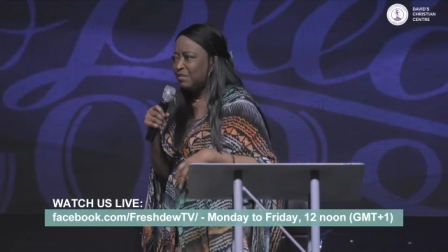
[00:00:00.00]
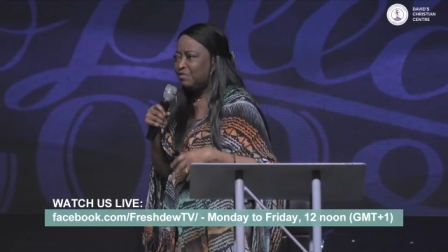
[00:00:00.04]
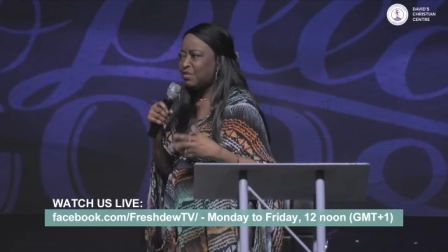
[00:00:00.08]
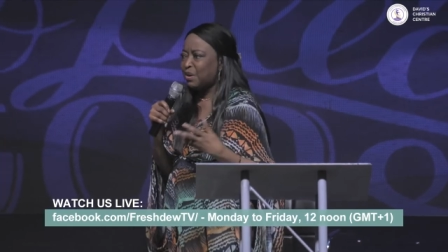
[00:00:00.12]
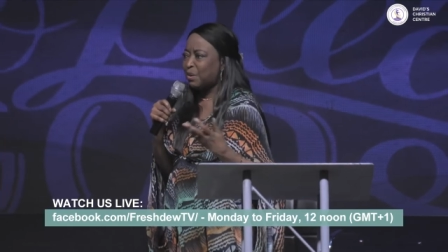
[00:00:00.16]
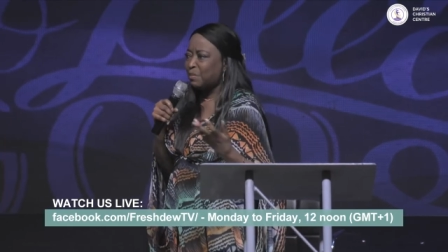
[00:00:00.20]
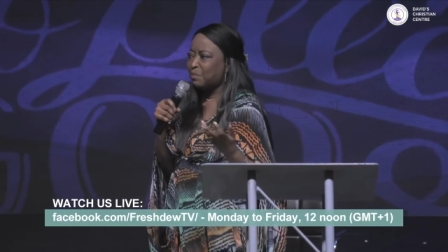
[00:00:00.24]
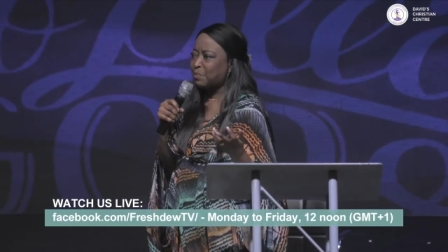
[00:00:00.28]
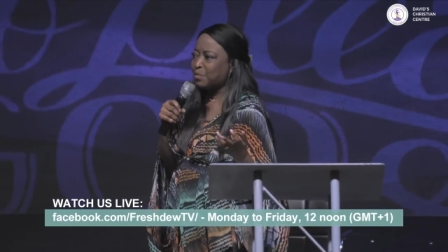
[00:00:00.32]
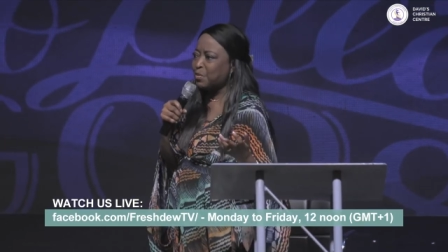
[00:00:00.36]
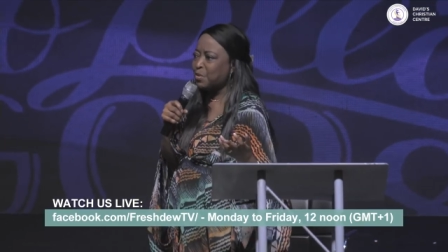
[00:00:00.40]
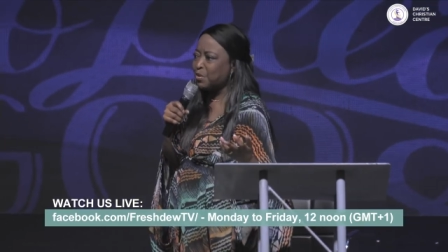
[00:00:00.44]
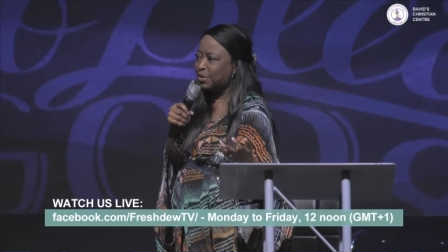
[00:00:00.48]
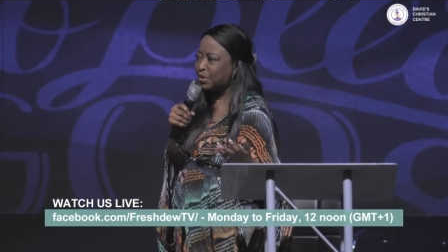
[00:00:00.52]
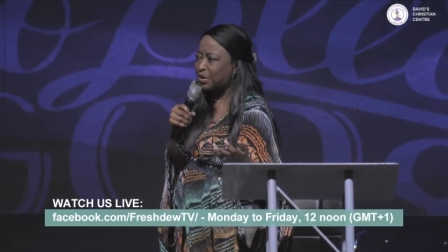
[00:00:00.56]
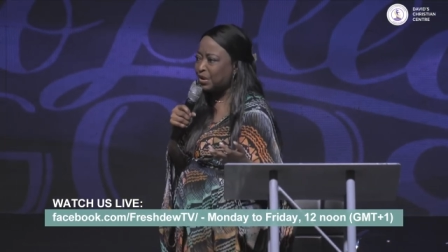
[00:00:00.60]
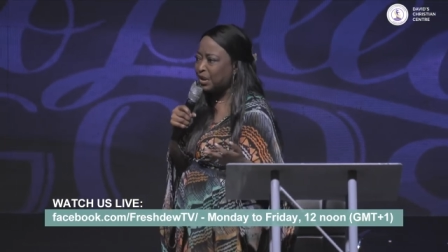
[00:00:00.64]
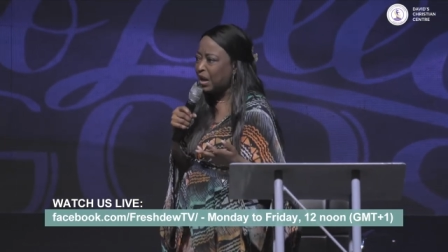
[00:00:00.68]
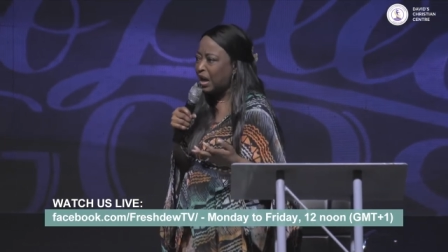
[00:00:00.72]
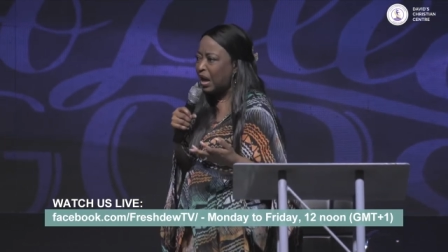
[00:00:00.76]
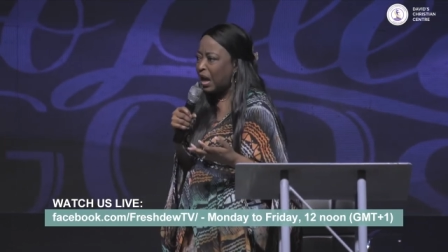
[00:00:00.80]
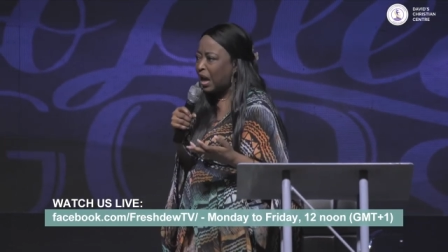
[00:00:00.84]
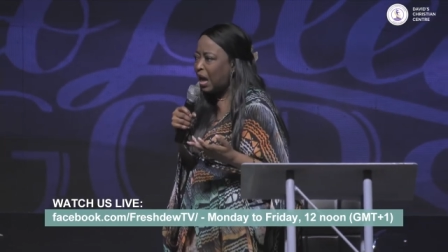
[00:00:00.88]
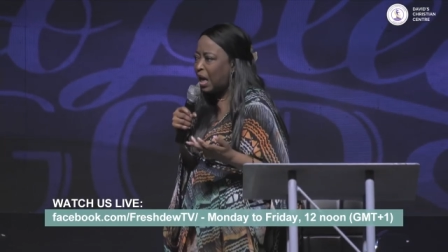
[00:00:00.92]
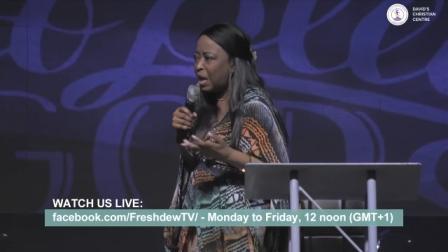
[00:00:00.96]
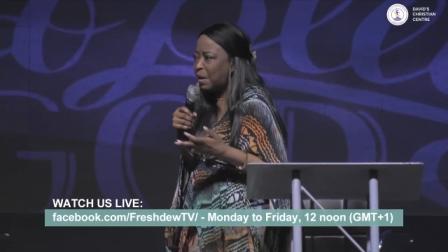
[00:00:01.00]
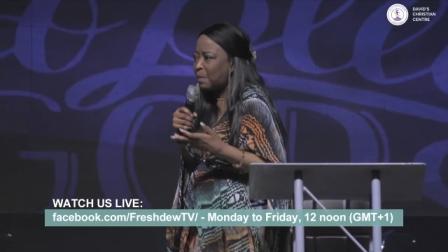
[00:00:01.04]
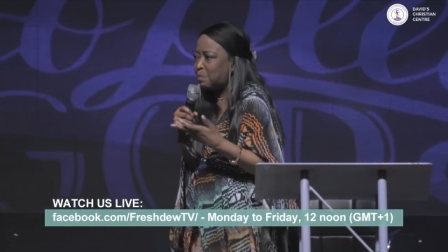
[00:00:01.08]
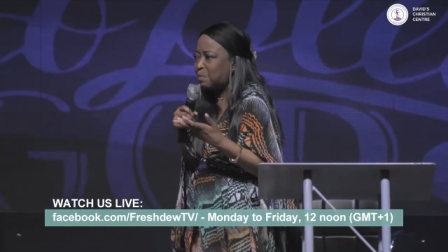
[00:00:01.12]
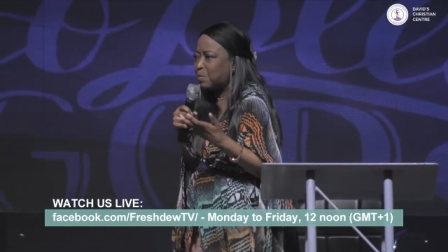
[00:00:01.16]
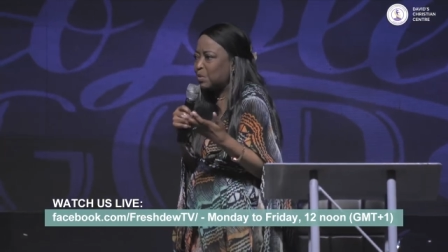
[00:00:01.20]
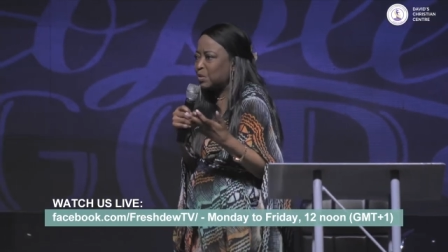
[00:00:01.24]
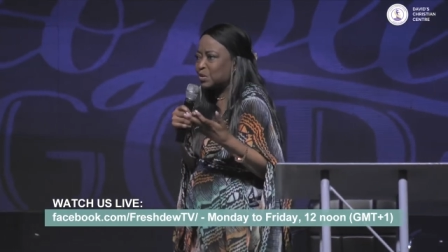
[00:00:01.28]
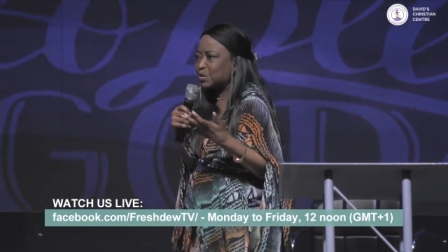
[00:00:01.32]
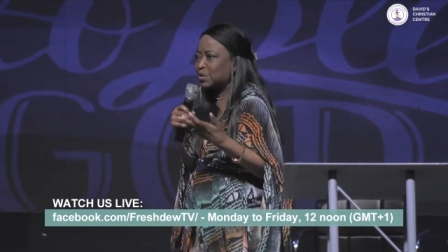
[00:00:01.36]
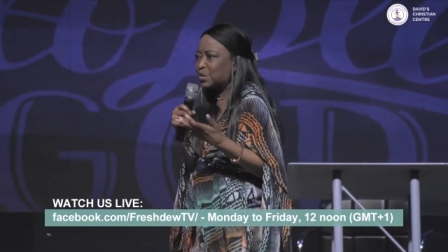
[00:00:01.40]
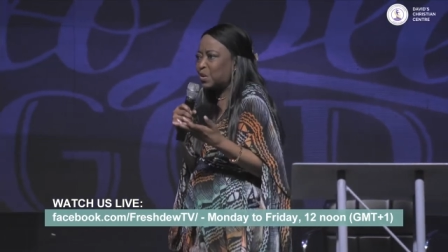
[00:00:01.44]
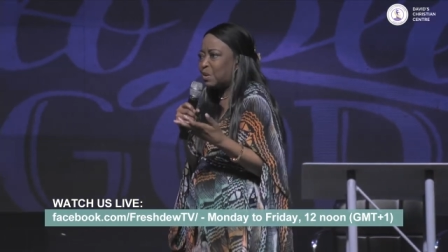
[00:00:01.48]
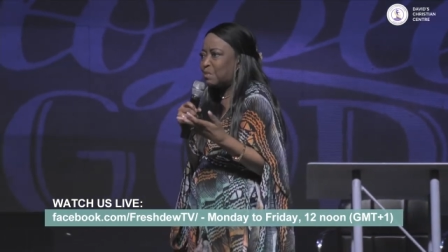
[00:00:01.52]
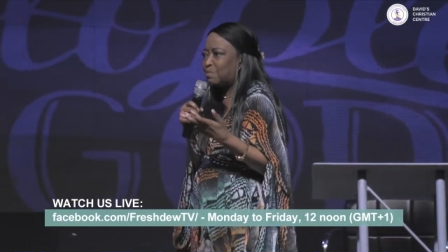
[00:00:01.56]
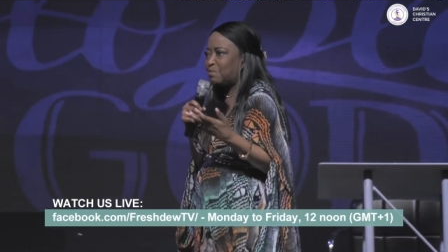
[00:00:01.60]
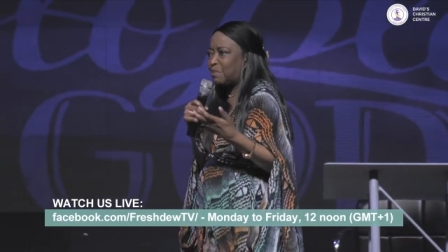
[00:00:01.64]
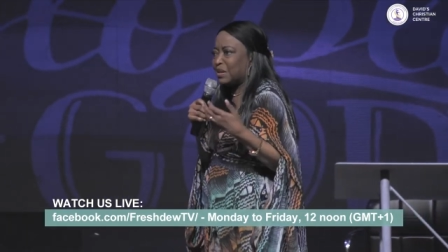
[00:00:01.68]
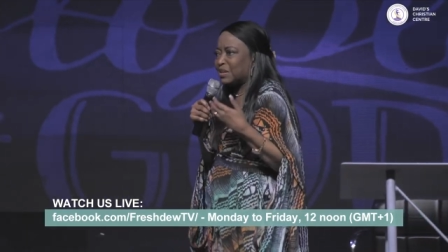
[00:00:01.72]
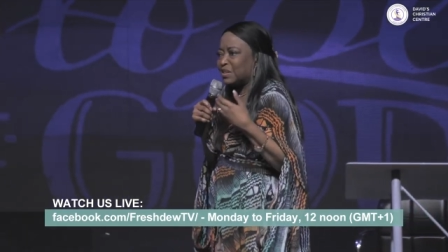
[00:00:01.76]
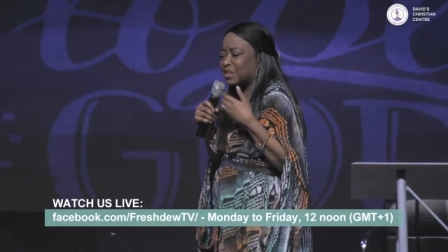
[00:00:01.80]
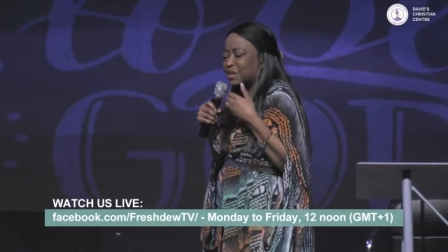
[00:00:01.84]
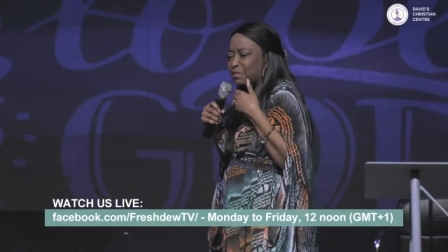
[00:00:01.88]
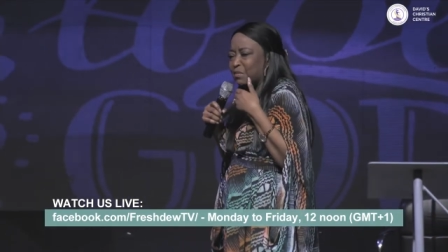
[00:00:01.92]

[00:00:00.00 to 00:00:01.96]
If you're broke, help must come by